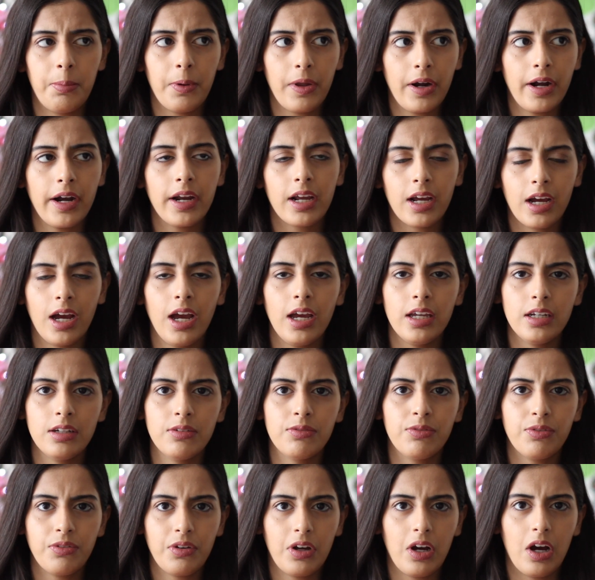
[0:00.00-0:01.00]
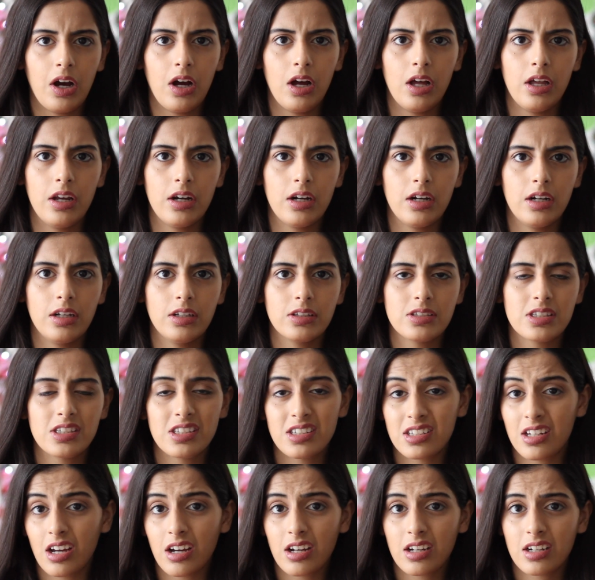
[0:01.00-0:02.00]
But I kind of got
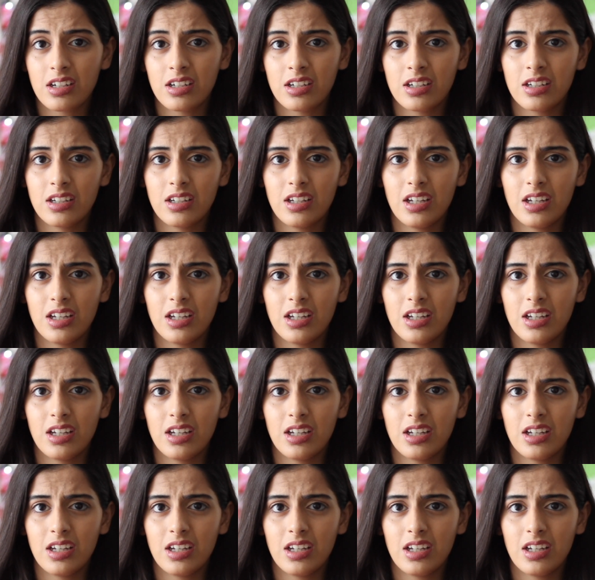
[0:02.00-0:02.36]
stuck